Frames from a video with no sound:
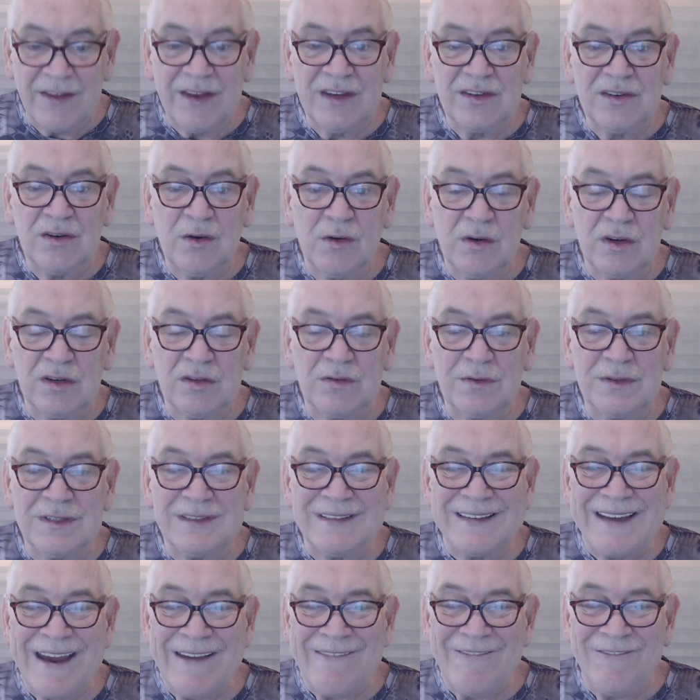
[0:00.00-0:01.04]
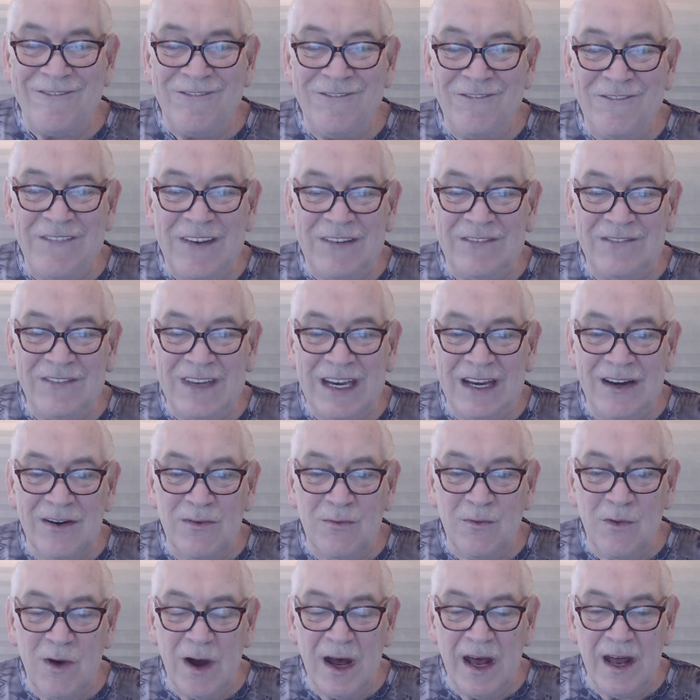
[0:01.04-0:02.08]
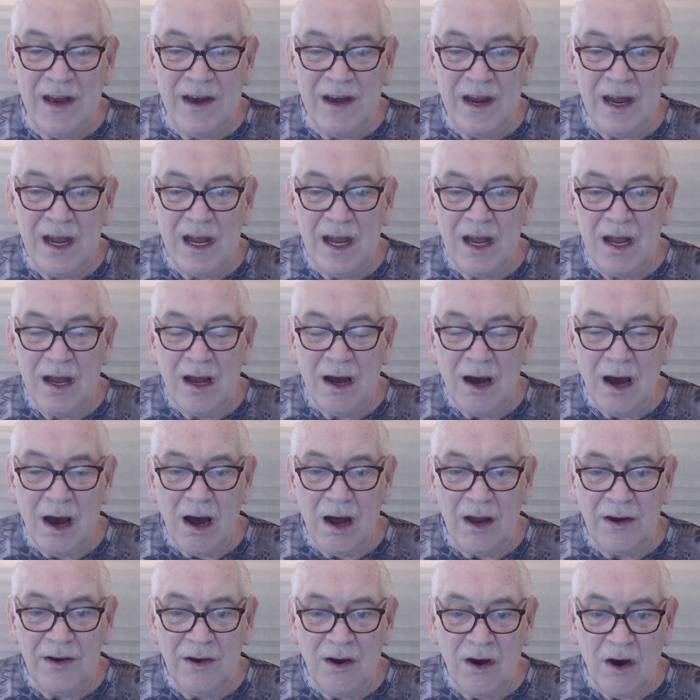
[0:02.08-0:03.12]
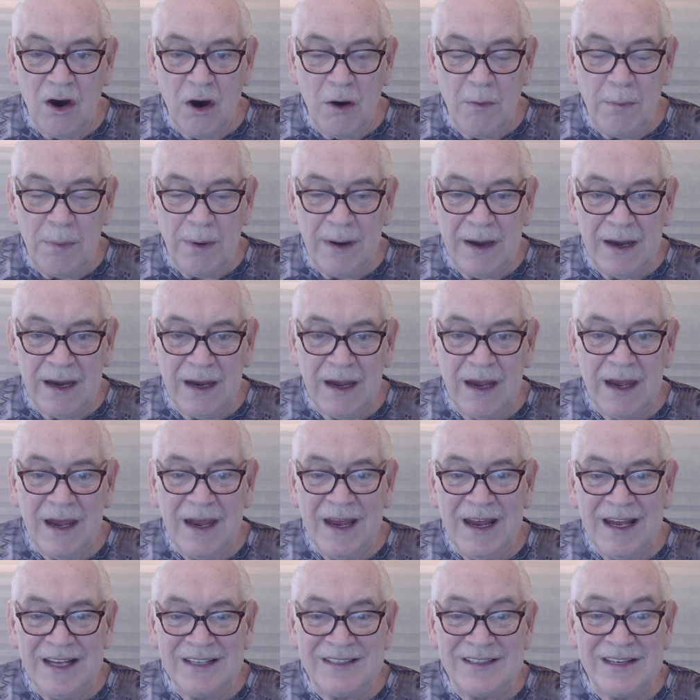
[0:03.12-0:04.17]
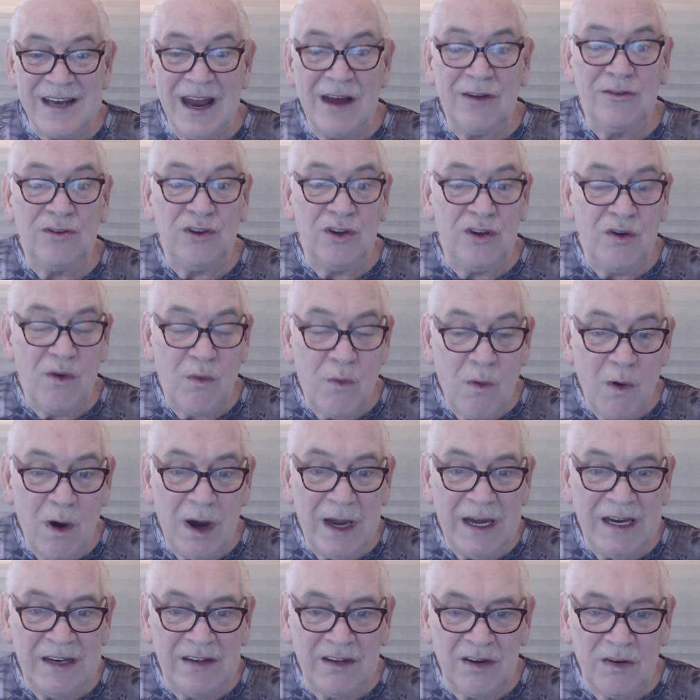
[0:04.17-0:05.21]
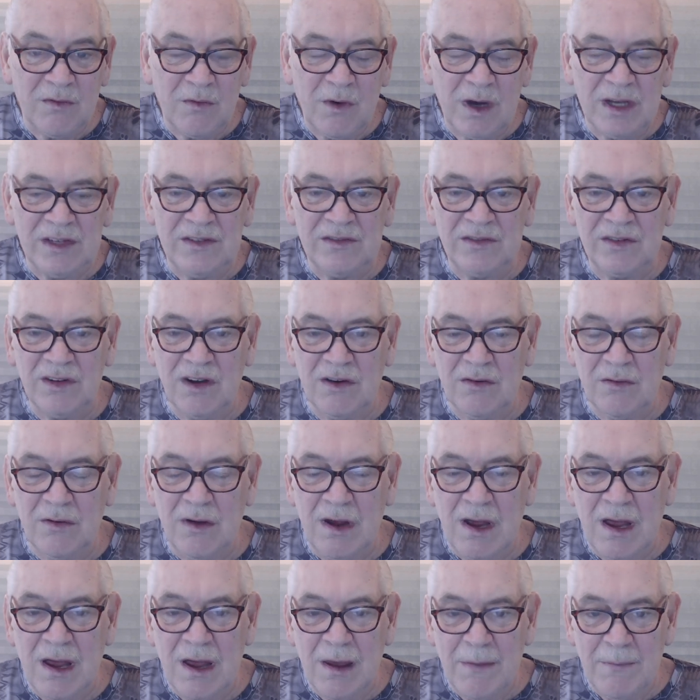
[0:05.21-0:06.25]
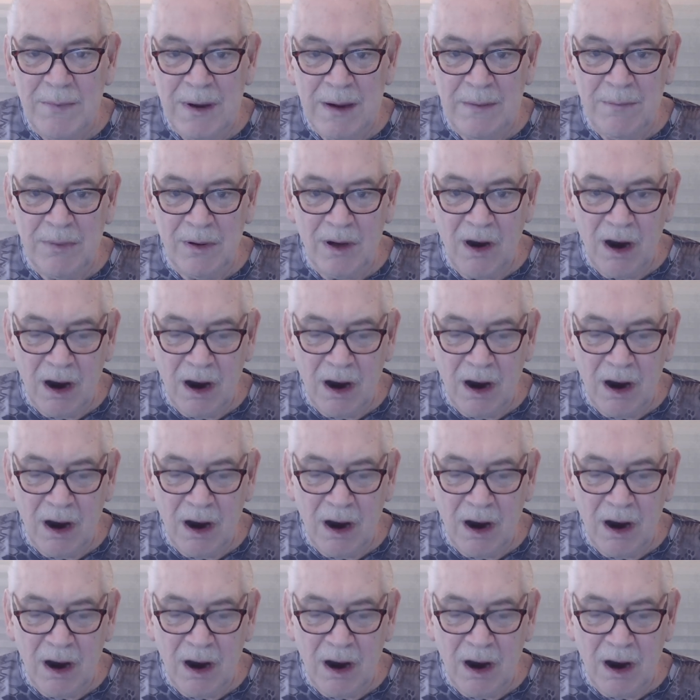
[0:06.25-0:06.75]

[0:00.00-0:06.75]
this horse was 50 to 1 on the opening. It's now 20 to 1, so people